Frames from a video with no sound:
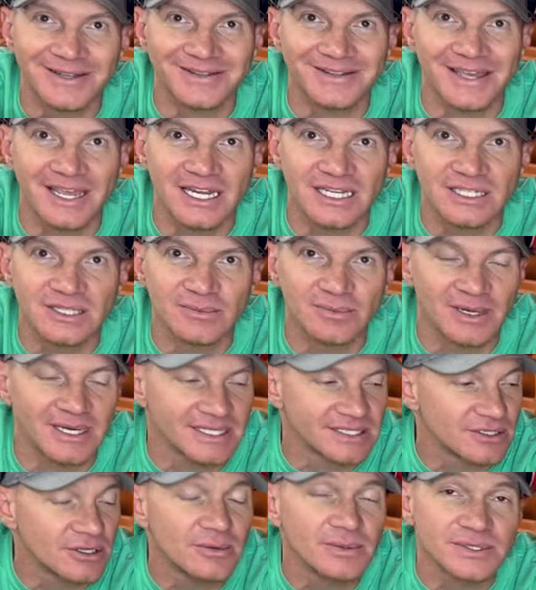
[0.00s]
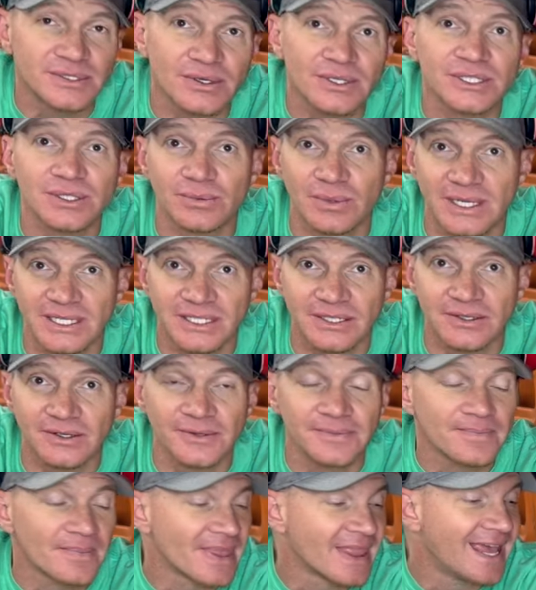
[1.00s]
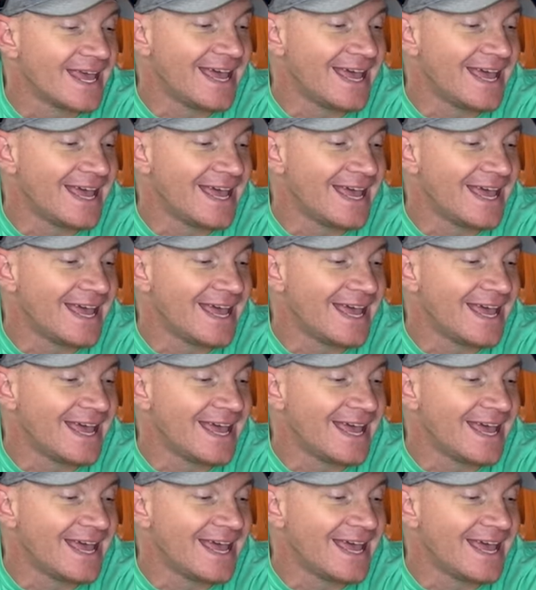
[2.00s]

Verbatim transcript: on the age of the bus. They're almost always original.